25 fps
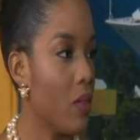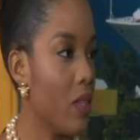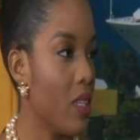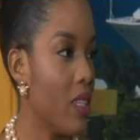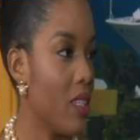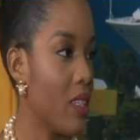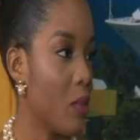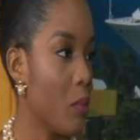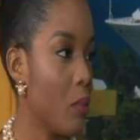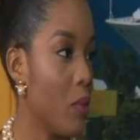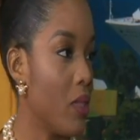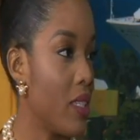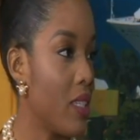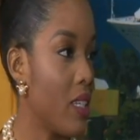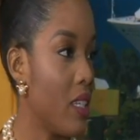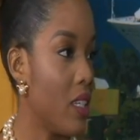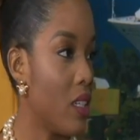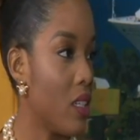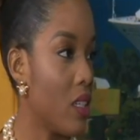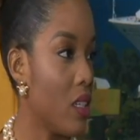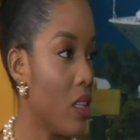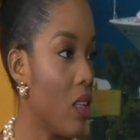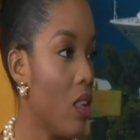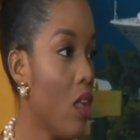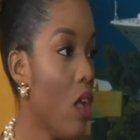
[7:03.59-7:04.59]
there's a
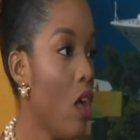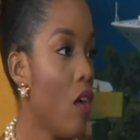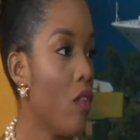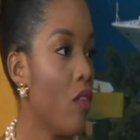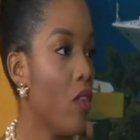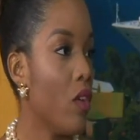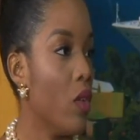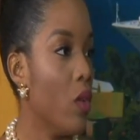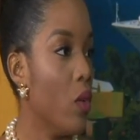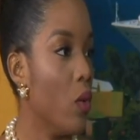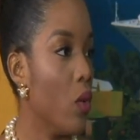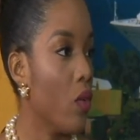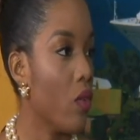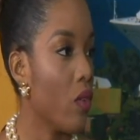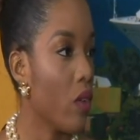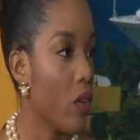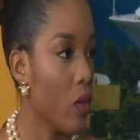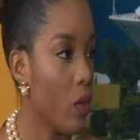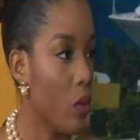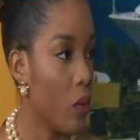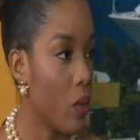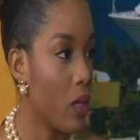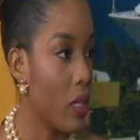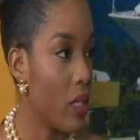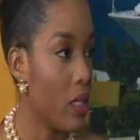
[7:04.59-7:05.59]
potential for
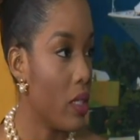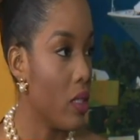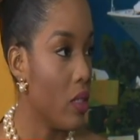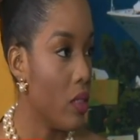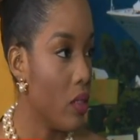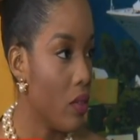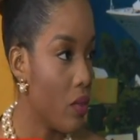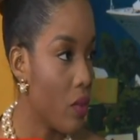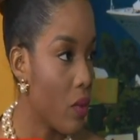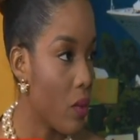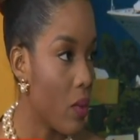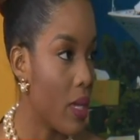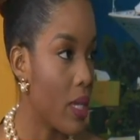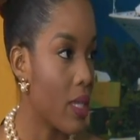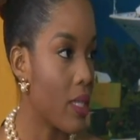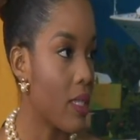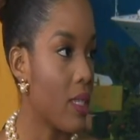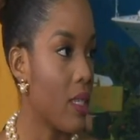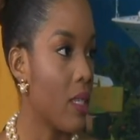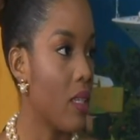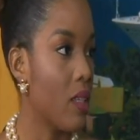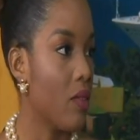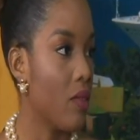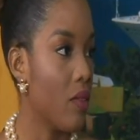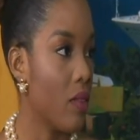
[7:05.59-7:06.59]
local earthquakes
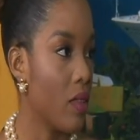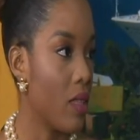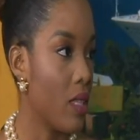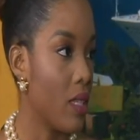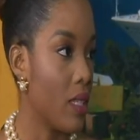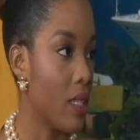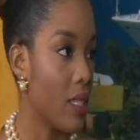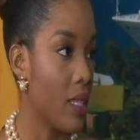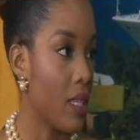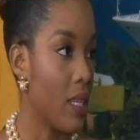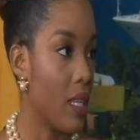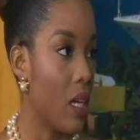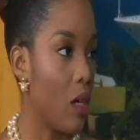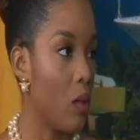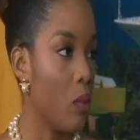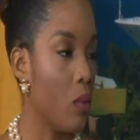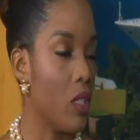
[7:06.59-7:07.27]
and different things like that,